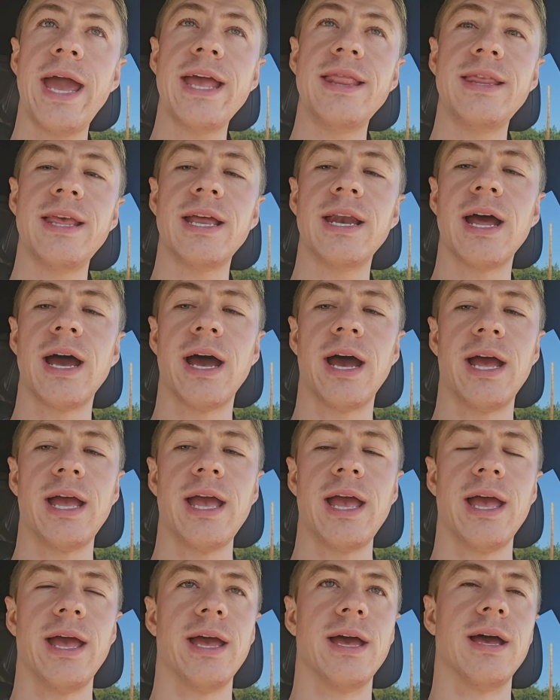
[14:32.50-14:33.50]
And then
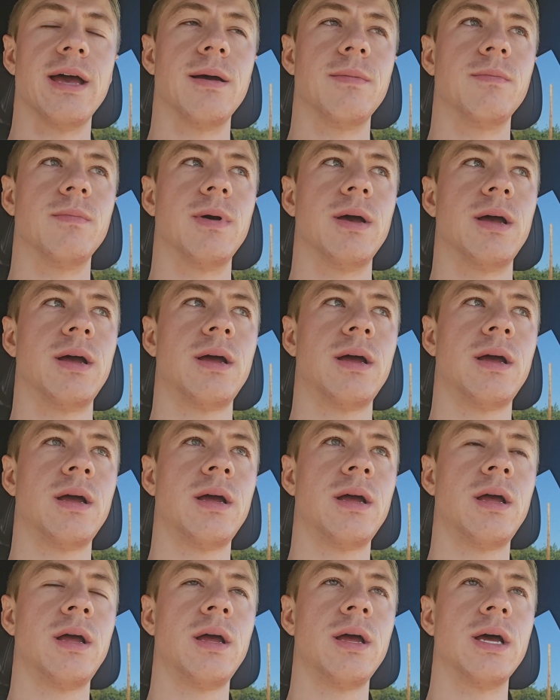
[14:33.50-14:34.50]
I
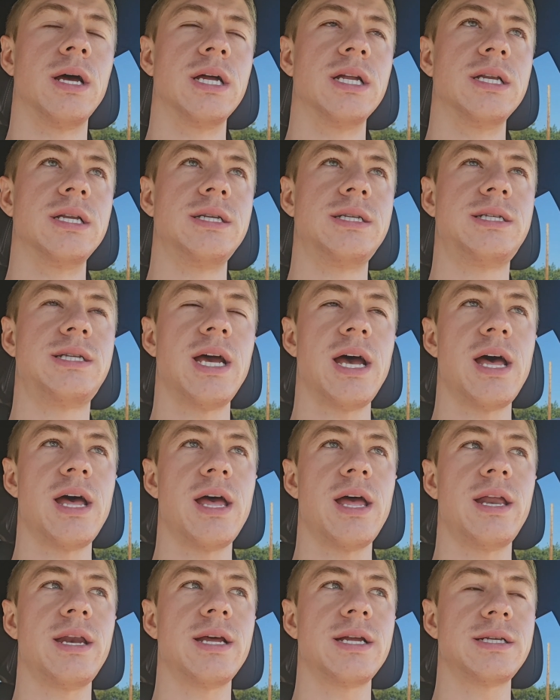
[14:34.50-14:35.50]
am
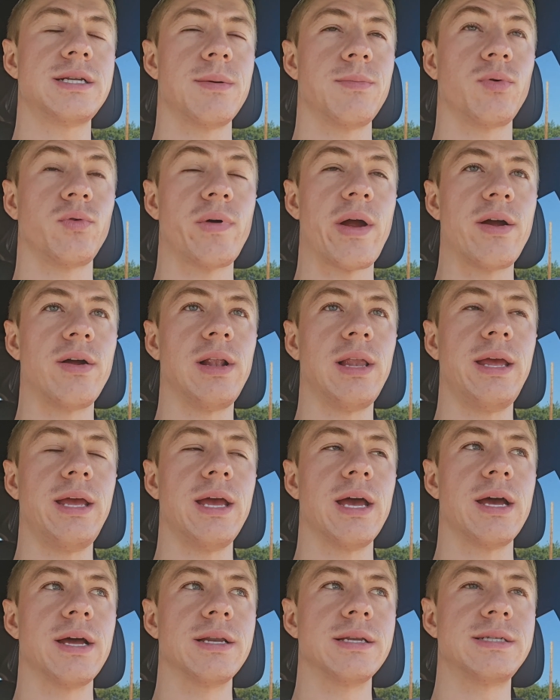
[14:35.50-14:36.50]
done
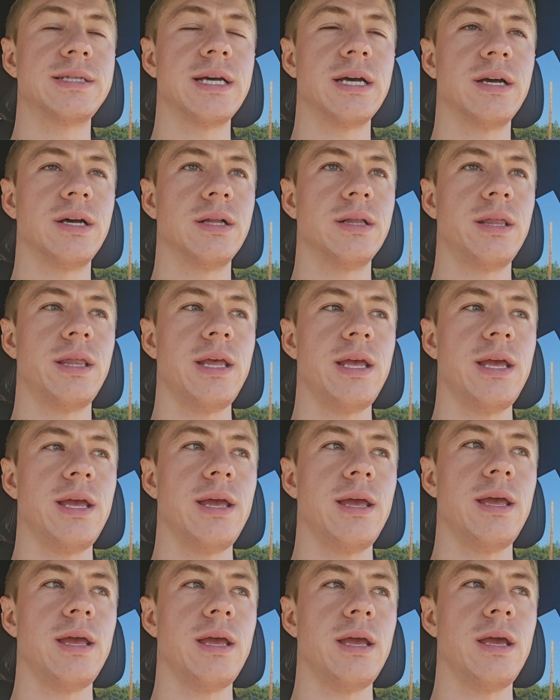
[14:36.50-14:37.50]
temporarily until
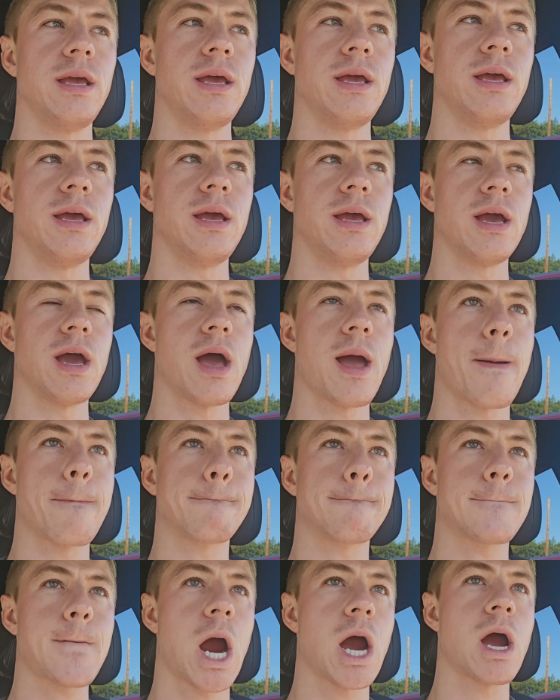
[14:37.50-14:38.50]
the
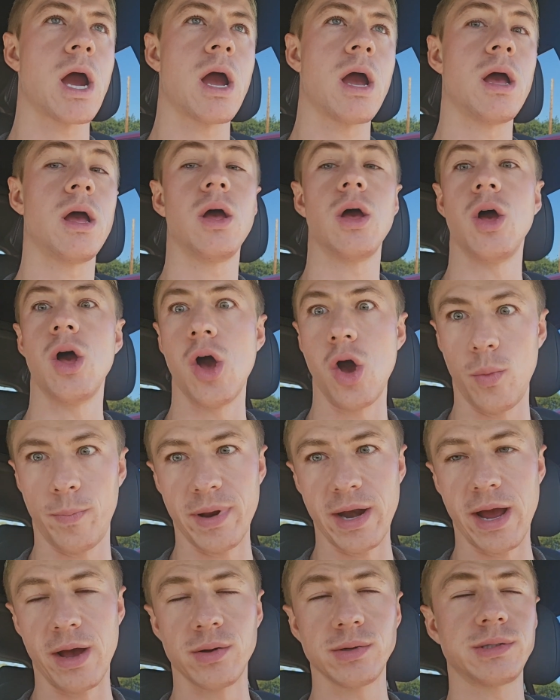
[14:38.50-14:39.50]

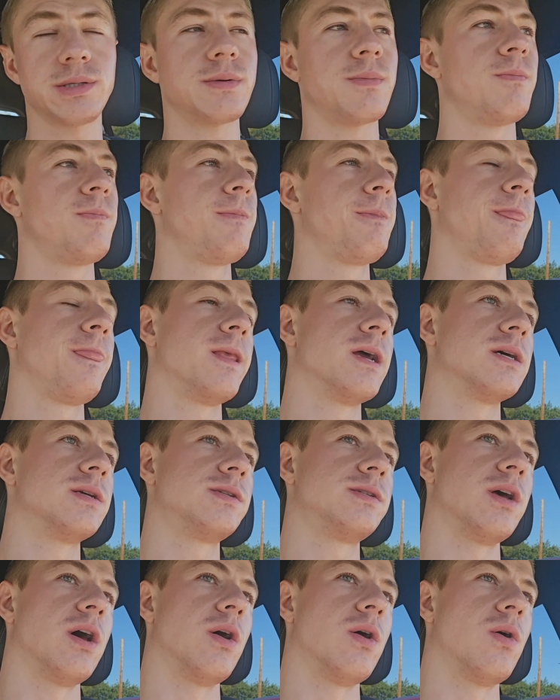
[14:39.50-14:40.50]
open house.
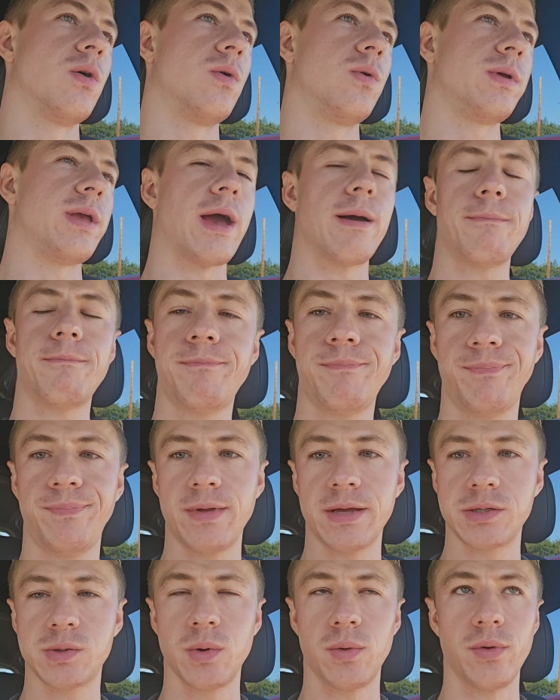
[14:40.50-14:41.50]
So yeah,
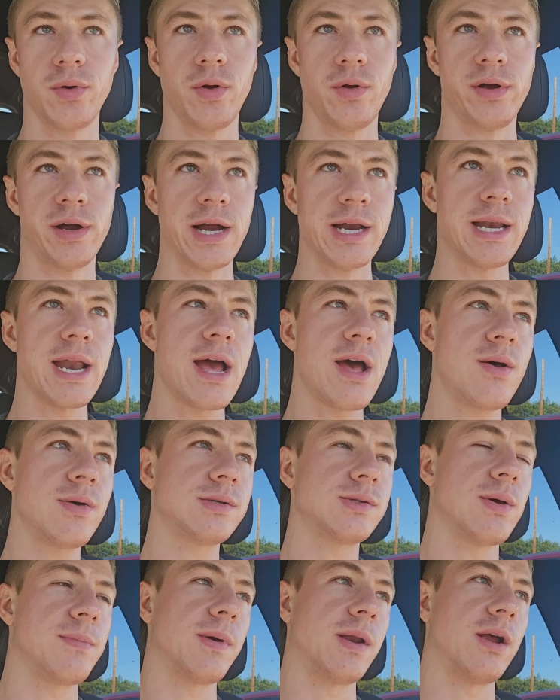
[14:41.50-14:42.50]
that's what we're doing right
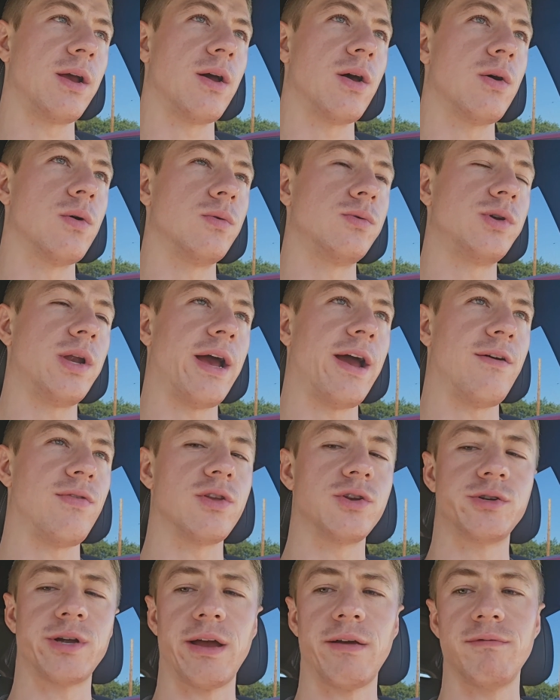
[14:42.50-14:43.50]
now. So I'm gonna I
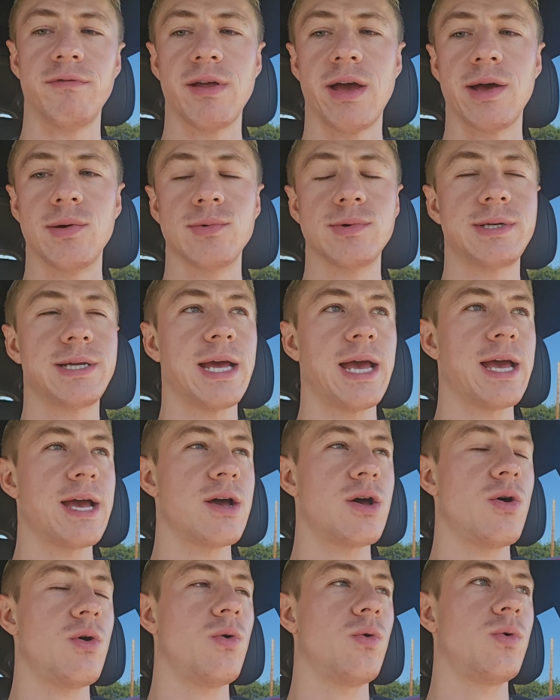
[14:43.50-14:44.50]
have to drive
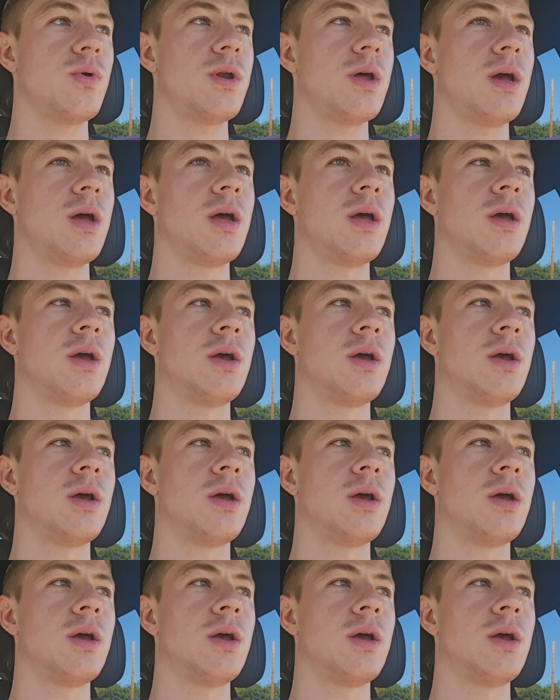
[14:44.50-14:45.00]
downtown